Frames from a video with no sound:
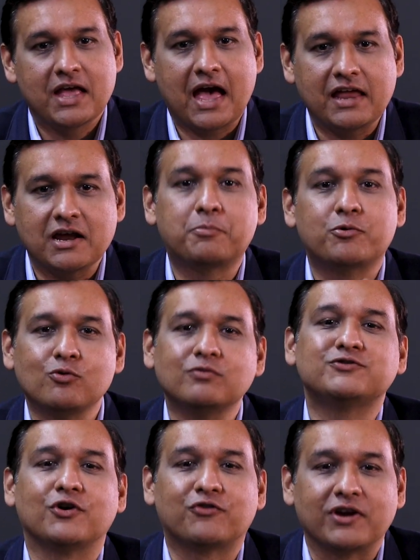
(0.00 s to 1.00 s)
and
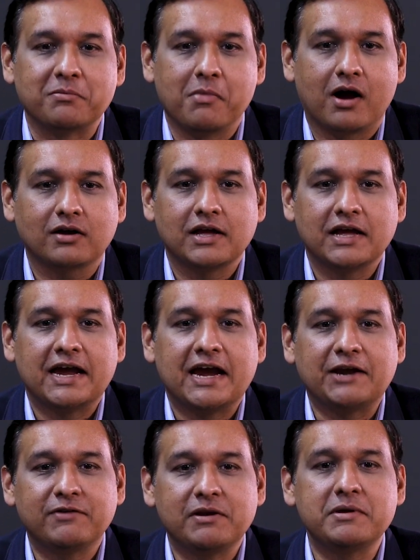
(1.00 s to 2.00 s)
approves your trademark,
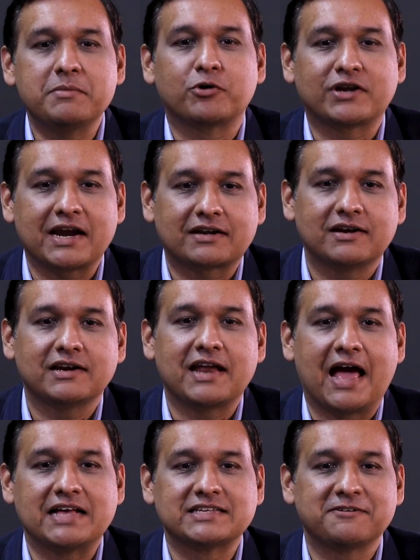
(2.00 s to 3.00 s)
it will be protected
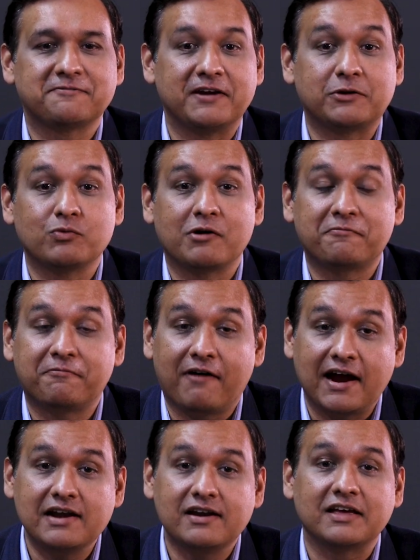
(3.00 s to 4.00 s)
as if it were
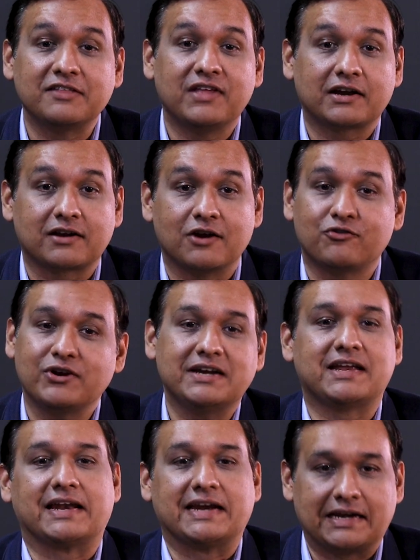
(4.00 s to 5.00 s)
filed in that country
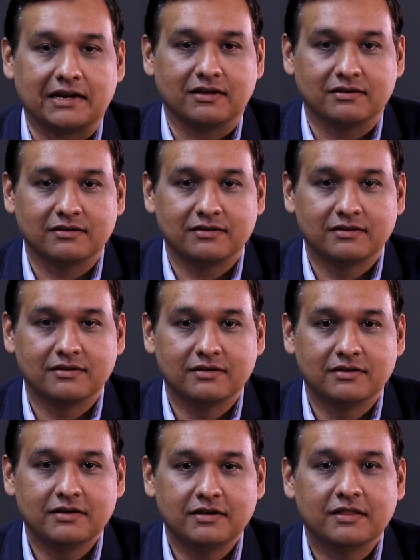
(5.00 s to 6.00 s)
directly.
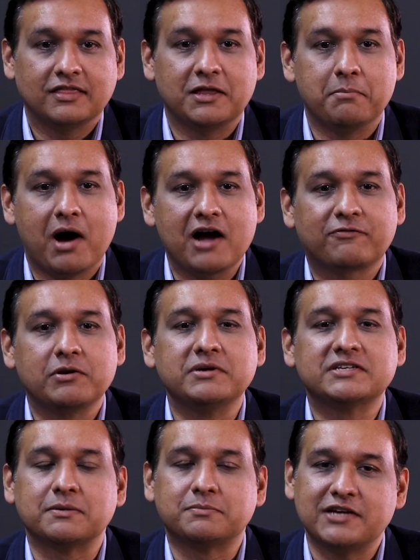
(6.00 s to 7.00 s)
The mark will
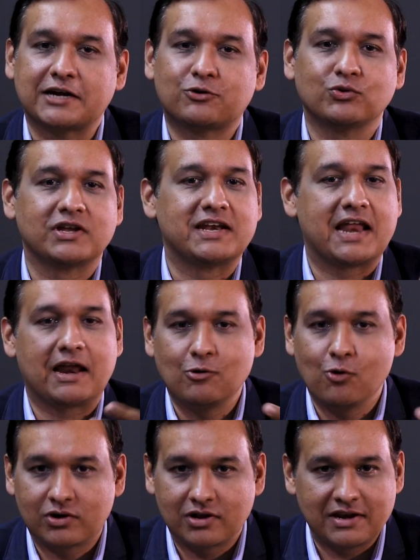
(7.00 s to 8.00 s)
be subject to the
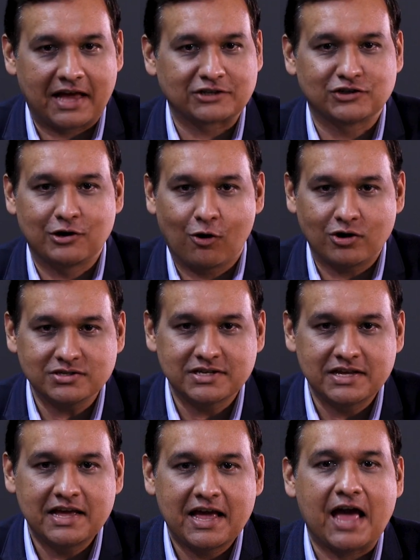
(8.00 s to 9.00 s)
local national laws
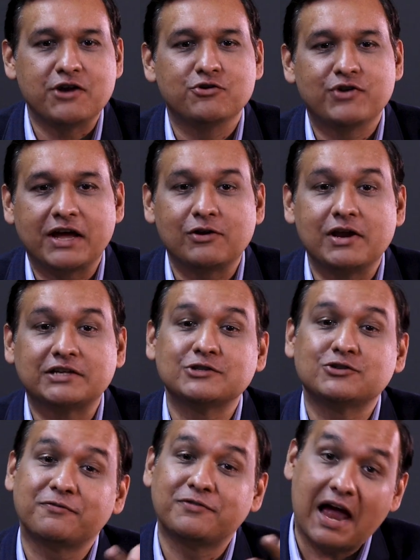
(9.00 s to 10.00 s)
and
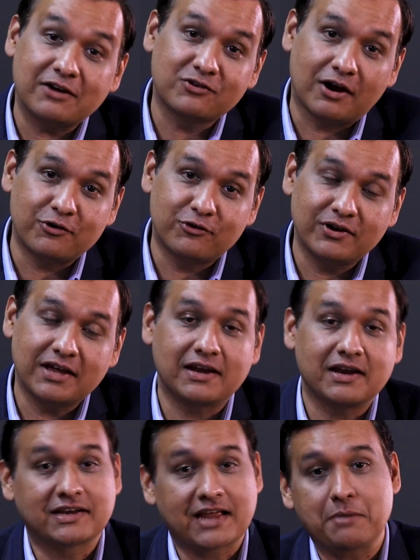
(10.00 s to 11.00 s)
regulations of that country,
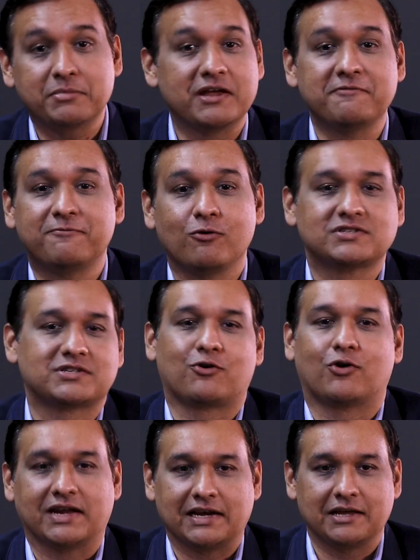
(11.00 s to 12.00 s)
and it can be enforced
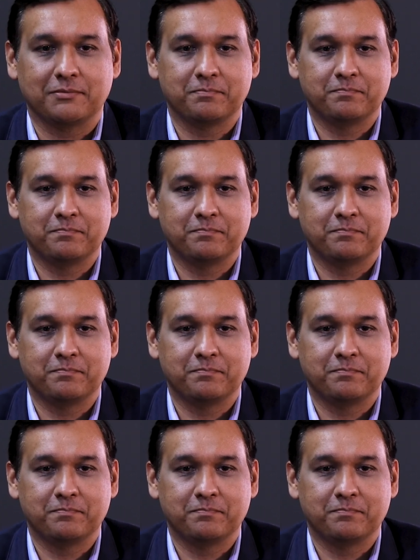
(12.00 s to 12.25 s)
accordingly.